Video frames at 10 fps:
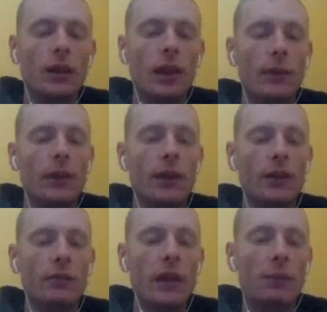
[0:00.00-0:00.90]
and we're gonna
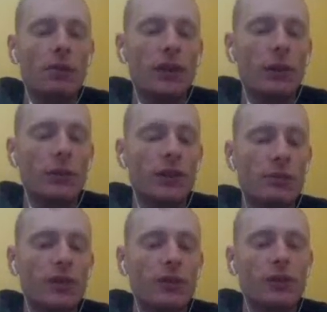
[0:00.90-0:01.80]
get some copy flowers.
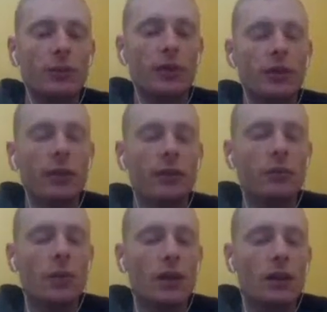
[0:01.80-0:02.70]
Copy flowers are really good.
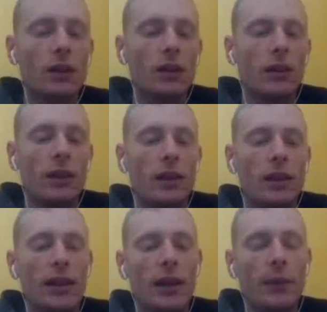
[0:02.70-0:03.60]

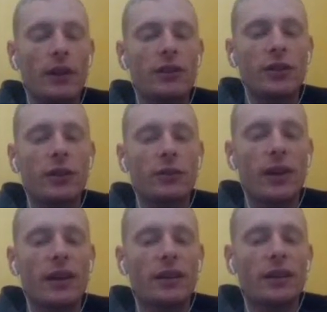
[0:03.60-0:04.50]
And now we're gonna start
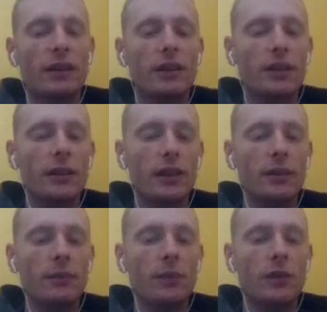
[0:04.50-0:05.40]
grinding.
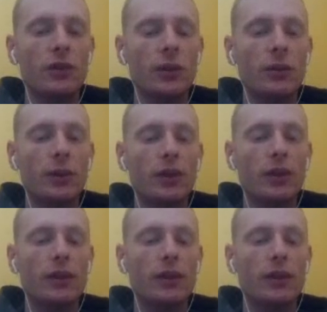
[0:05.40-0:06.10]
Um, so